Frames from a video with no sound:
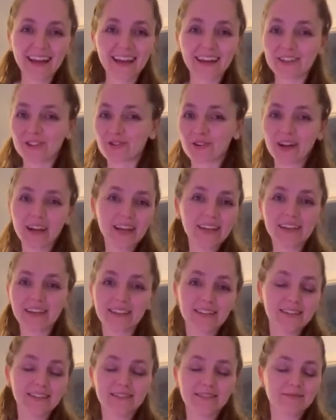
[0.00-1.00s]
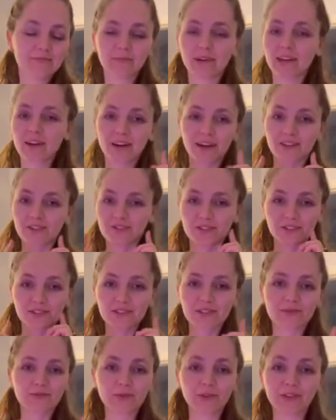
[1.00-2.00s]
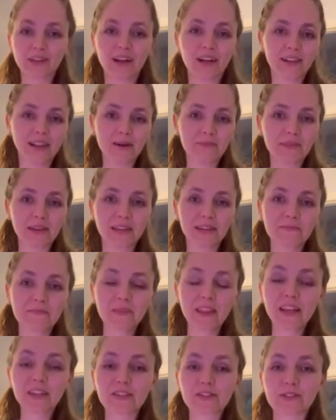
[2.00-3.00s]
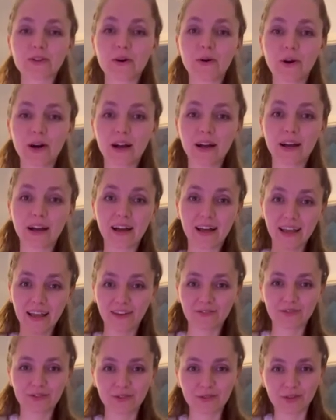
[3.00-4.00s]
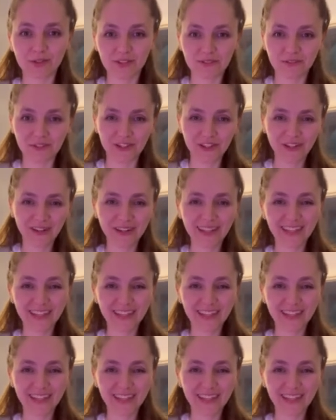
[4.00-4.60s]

I tried, it, my conscience will not let me. So I have to do this for you.